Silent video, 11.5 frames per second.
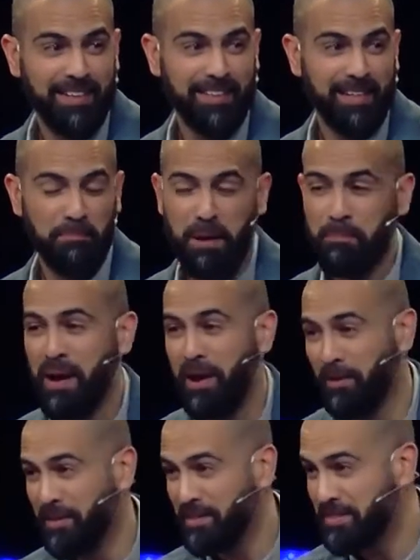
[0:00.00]
to let my
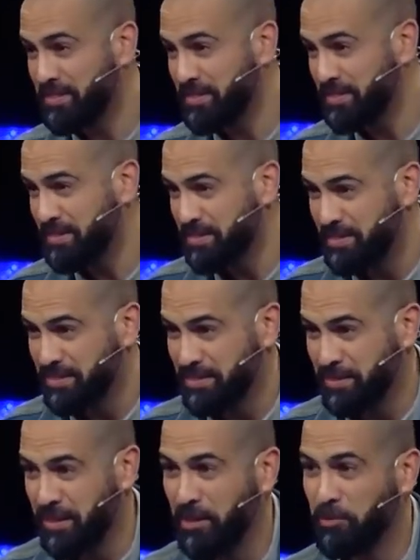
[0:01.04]
parents
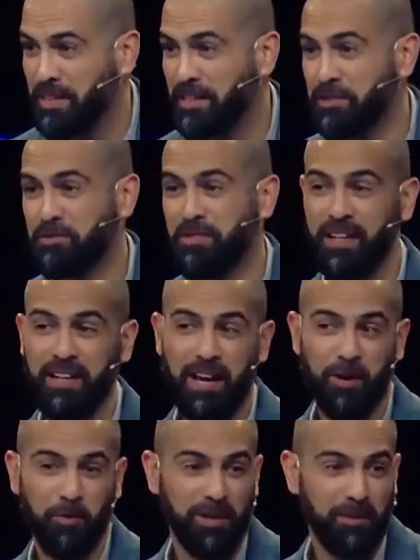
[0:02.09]
or anyone else find
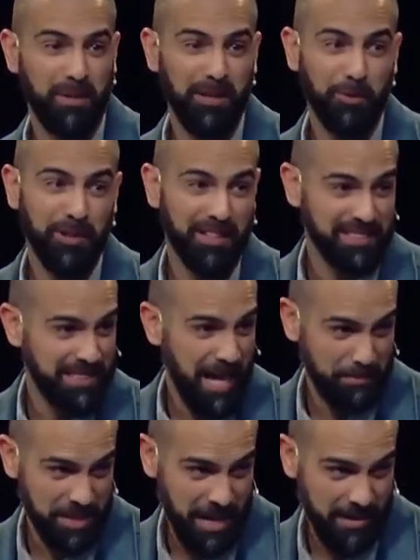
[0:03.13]
out what I've been doing on
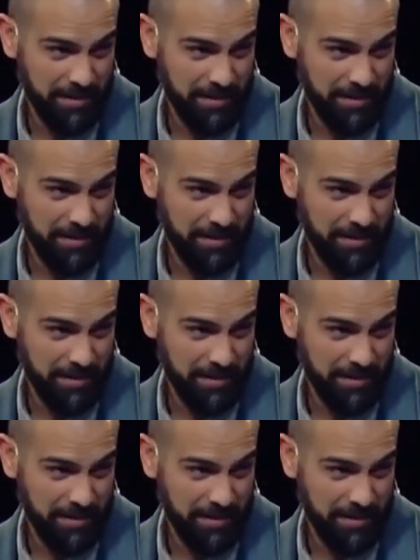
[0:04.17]
Snapchat.